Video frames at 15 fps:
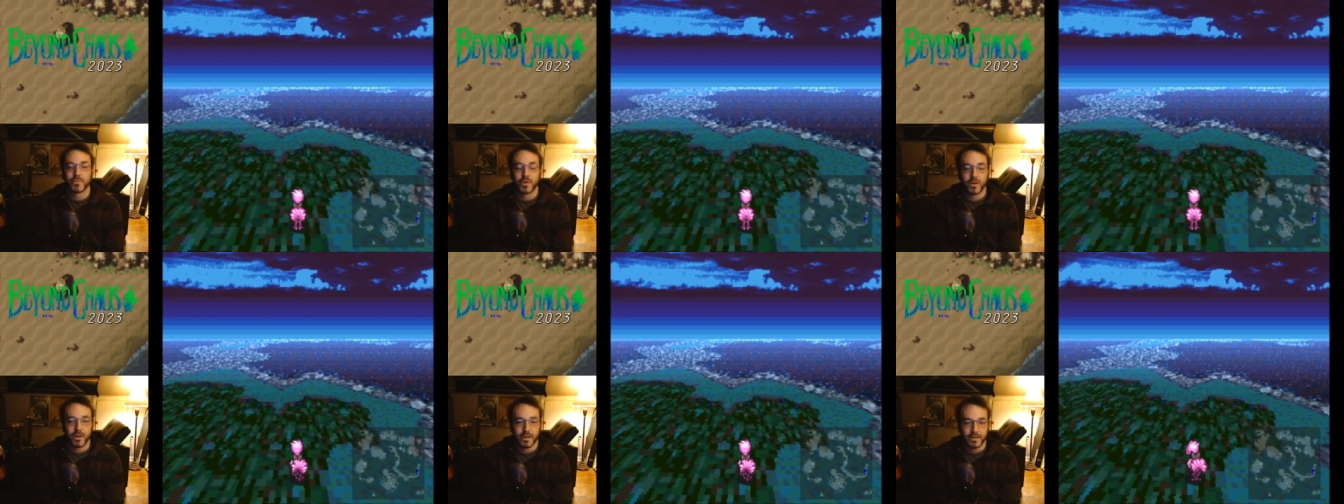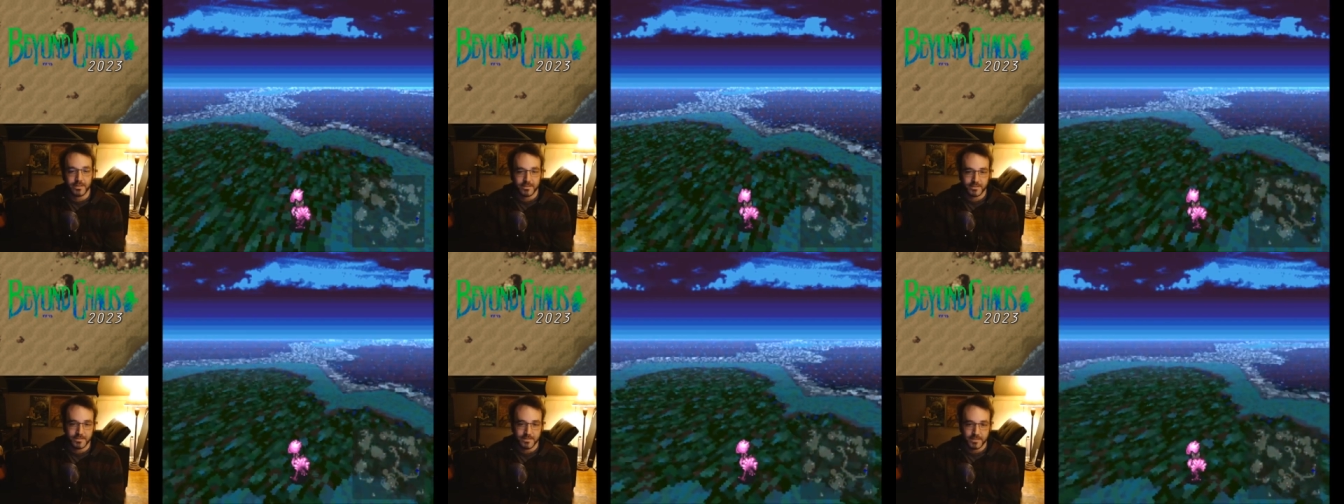Alright.
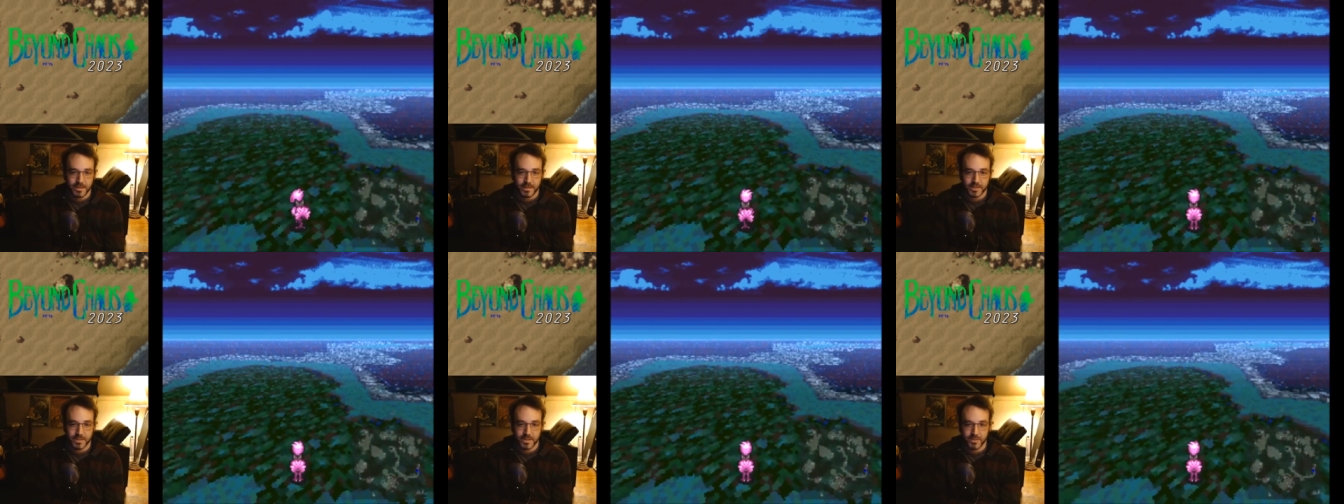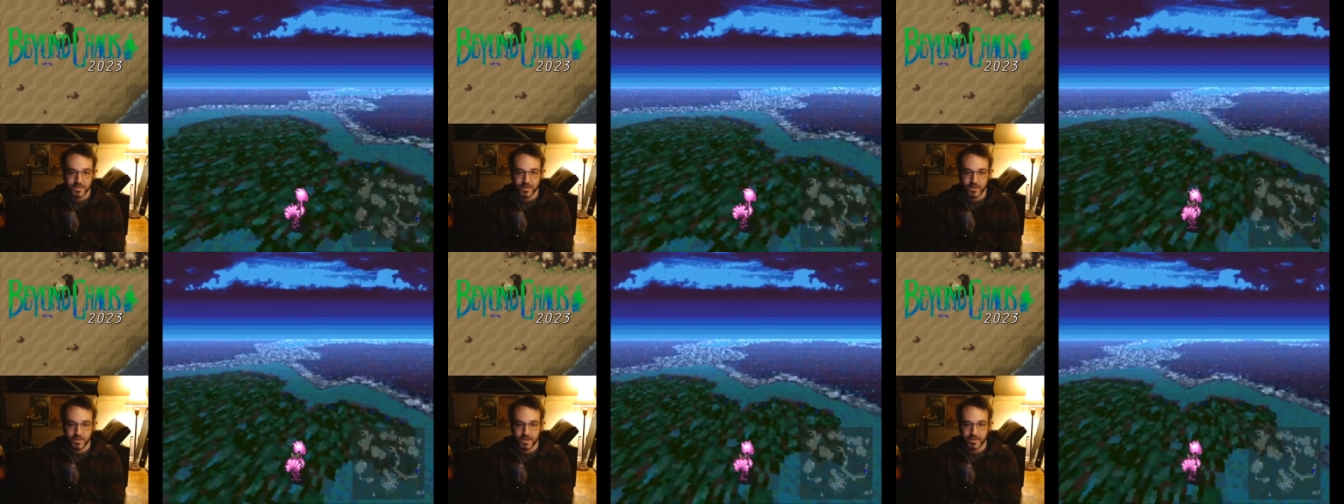
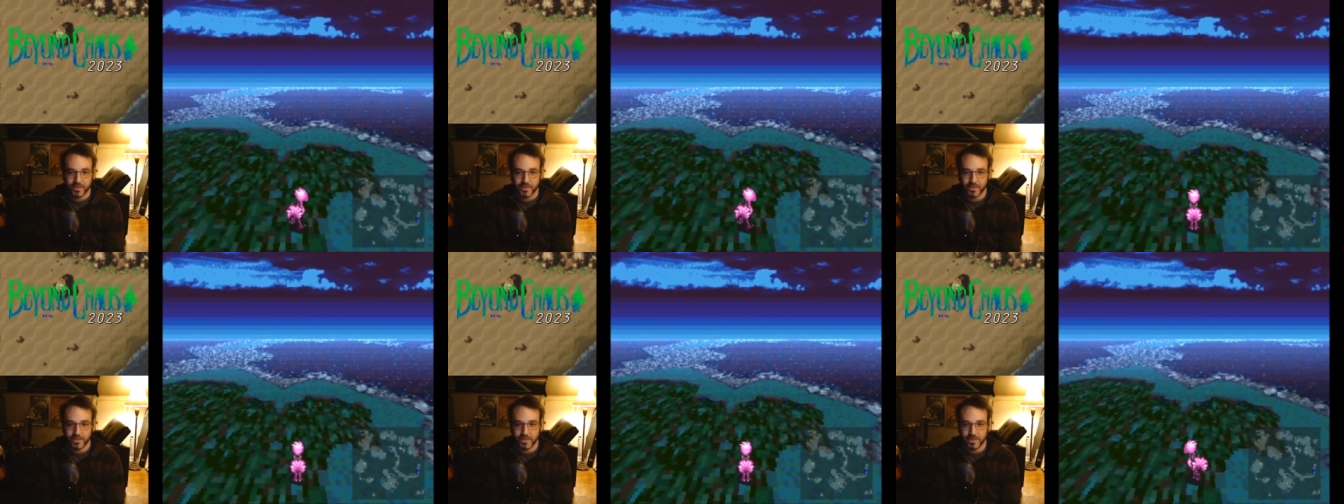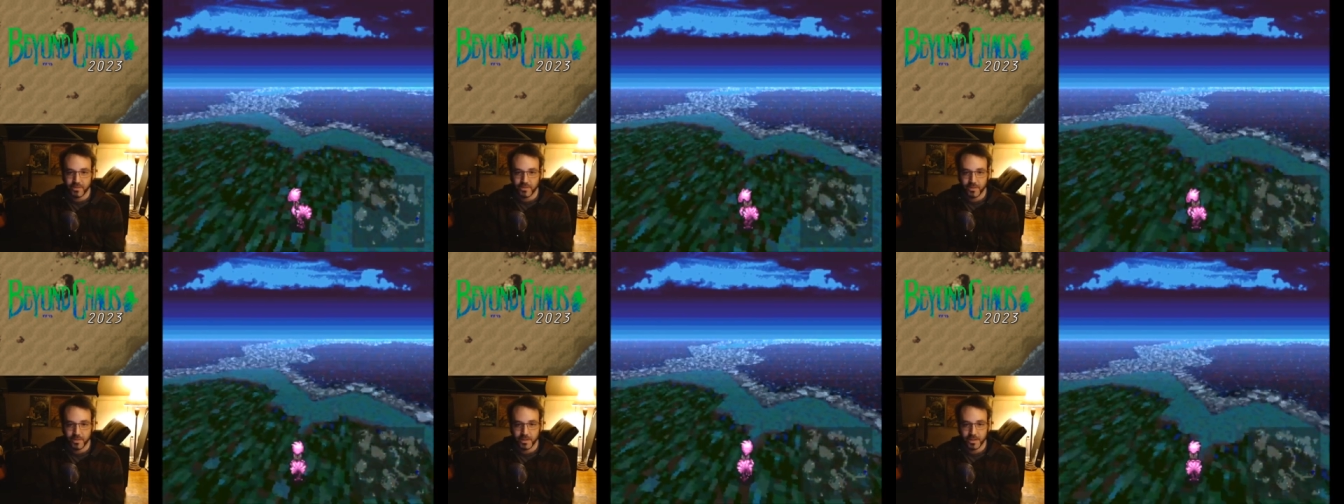Here's our nice,
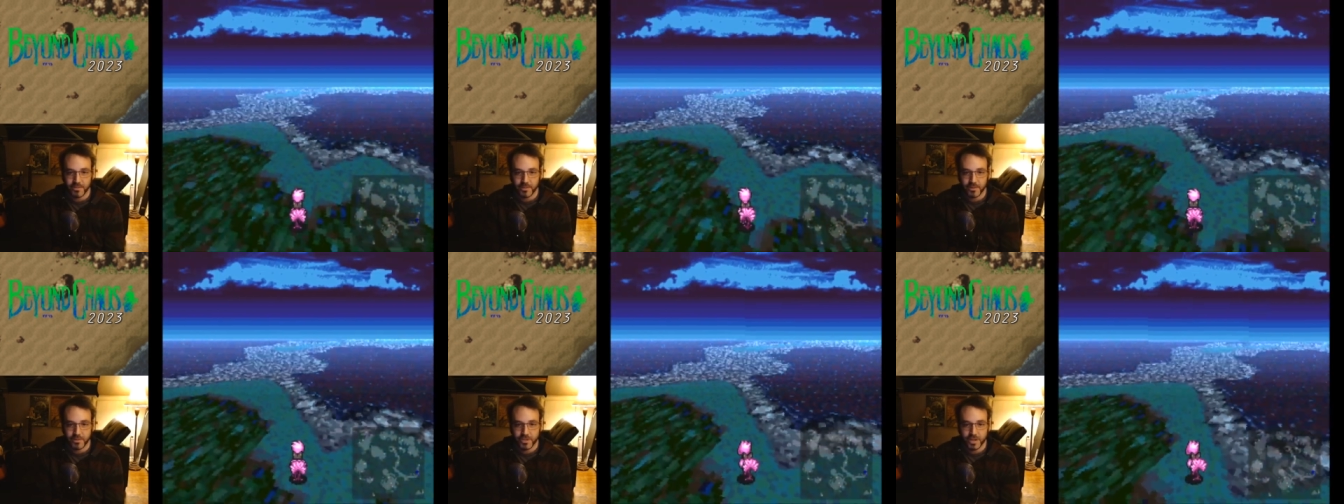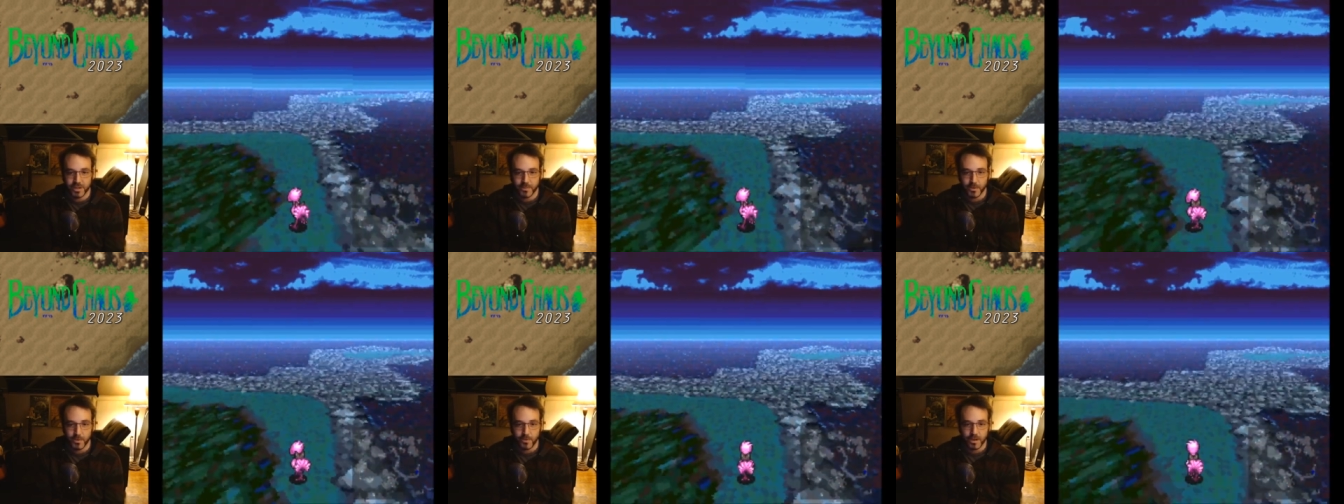relaxing
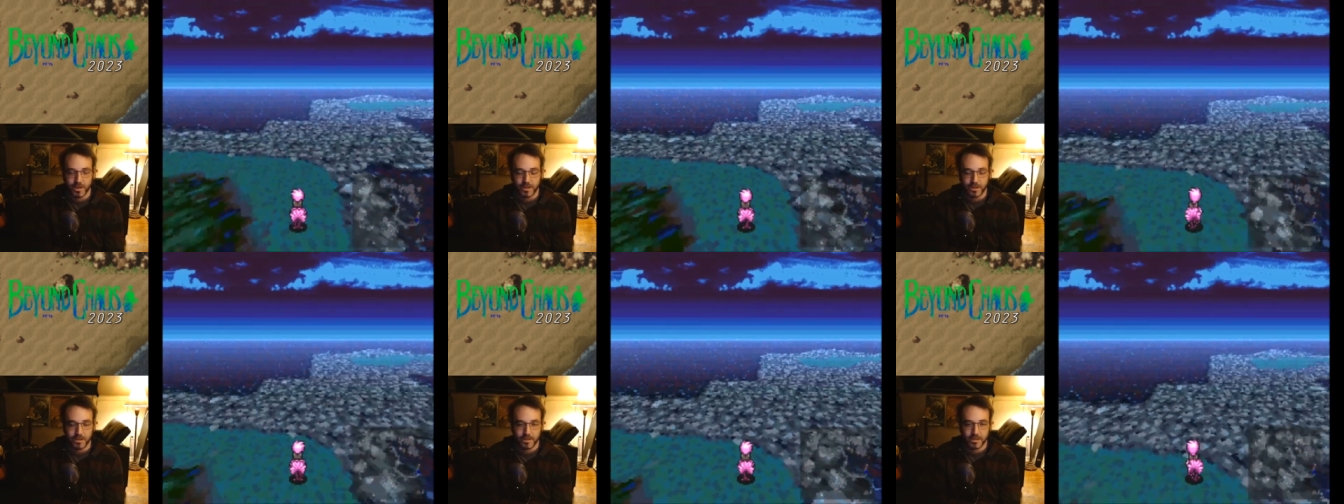chocobo ride.